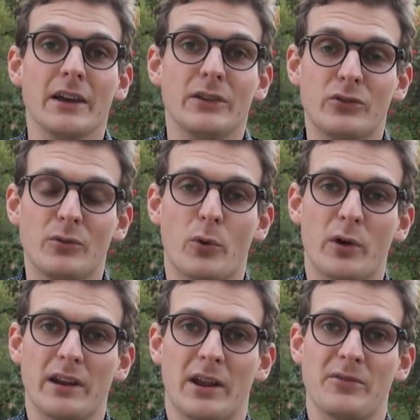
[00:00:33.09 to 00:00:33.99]
Used to
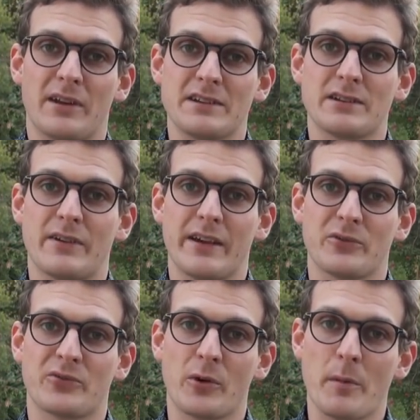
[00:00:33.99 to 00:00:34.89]
work in a financial
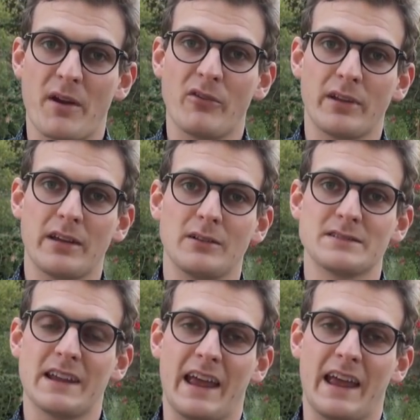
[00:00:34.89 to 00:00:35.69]
advisory firm in Beverly Hills,